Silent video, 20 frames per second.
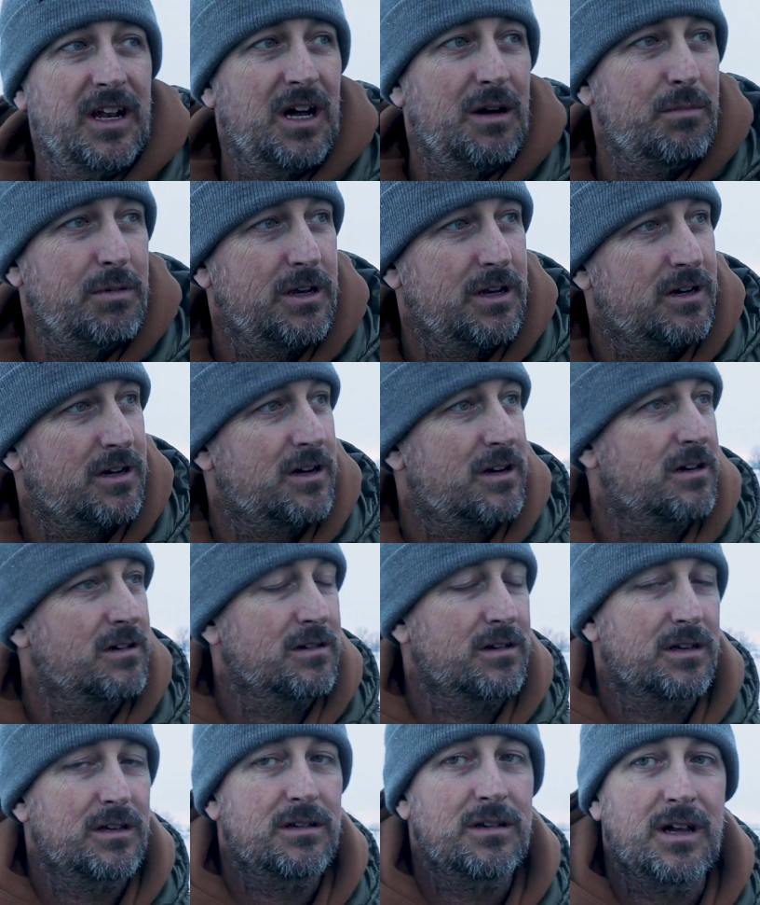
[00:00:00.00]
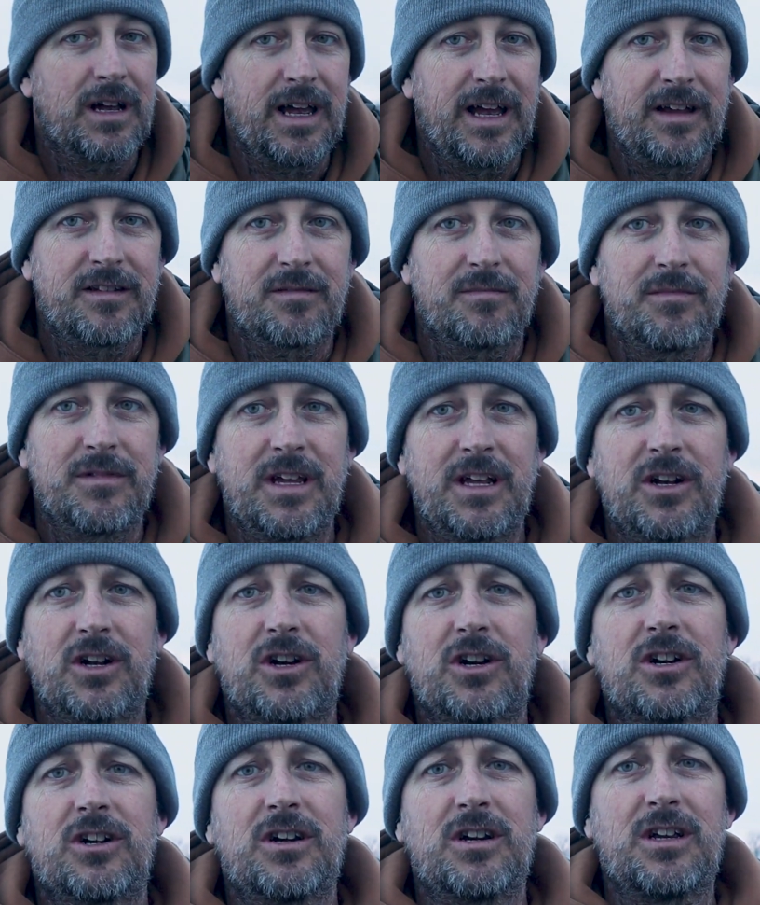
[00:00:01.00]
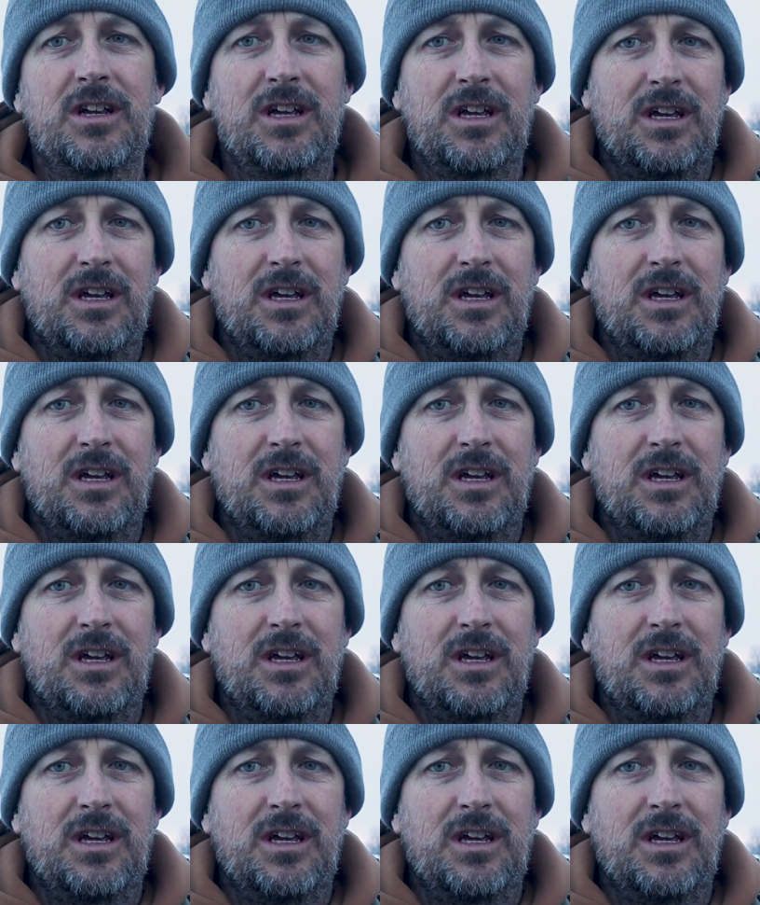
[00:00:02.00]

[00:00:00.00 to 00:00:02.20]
up here, and I had some dinner,